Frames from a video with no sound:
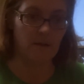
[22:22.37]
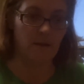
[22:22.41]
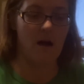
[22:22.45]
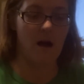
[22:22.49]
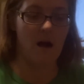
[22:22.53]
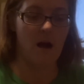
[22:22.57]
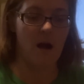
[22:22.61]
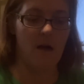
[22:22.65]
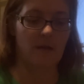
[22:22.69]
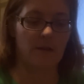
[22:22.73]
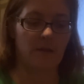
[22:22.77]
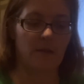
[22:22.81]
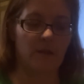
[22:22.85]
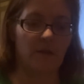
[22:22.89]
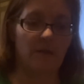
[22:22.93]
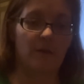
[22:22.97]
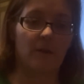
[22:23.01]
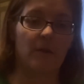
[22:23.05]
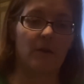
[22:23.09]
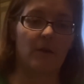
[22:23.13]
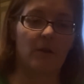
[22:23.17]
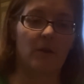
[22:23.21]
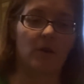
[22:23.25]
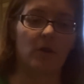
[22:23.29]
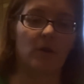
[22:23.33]
onto
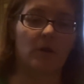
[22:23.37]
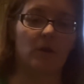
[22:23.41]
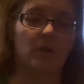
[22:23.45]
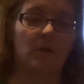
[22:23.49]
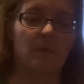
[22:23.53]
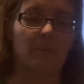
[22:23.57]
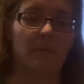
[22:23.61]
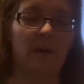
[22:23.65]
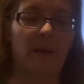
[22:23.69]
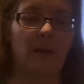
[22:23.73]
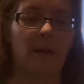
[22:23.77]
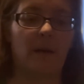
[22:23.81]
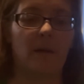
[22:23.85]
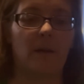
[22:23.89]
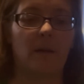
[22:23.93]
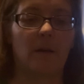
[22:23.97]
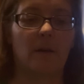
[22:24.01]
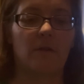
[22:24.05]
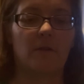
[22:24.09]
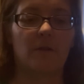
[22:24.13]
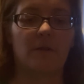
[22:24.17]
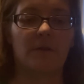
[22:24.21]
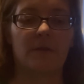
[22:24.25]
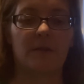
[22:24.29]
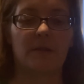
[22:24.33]

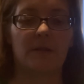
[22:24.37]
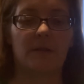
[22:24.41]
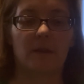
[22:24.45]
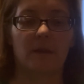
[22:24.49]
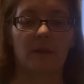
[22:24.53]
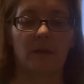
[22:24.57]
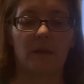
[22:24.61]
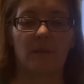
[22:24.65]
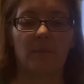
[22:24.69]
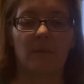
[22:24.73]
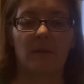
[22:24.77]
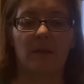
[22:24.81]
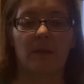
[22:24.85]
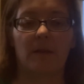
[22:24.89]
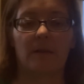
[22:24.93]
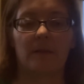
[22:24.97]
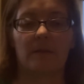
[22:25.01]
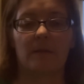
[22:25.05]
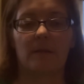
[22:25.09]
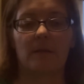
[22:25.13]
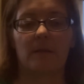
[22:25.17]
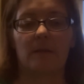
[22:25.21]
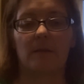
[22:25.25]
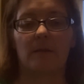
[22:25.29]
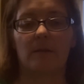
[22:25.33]
her study because
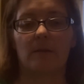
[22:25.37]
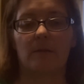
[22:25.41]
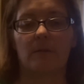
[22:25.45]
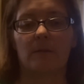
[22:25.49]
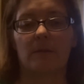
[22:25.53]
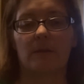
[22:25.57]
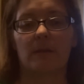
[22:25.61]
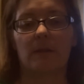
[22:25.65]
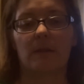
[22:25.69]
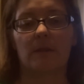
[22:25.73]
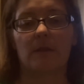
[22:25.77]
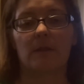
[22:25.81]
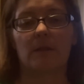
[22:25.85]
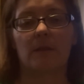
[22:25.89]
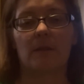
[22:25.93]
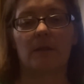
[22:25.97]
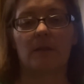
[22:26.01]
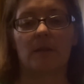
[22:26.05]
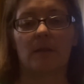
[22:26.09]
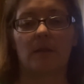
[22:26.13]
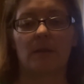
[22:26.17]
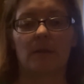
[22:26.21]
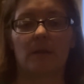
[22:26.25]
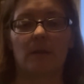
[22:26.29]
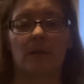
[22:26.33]
he knows that she's
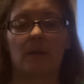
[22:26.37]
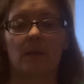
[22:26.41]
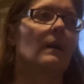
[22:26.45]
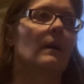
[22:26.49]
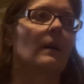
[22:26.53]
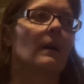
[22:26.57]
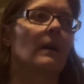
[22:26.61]
good